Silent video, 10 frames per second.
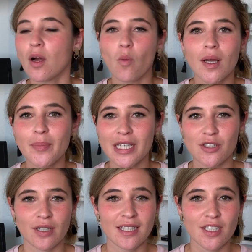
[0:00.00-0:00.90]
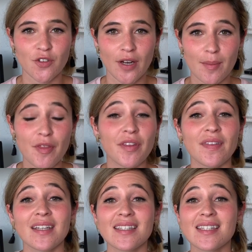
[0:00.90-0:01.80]
one picture on Instagram and think
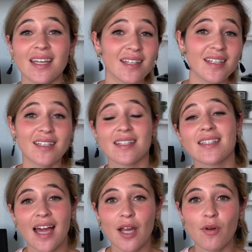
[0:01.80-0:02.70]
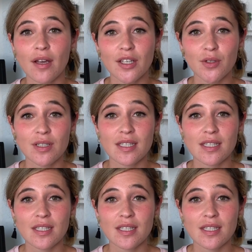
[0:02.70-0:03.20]
that it's suddenly gonna skyrocket you into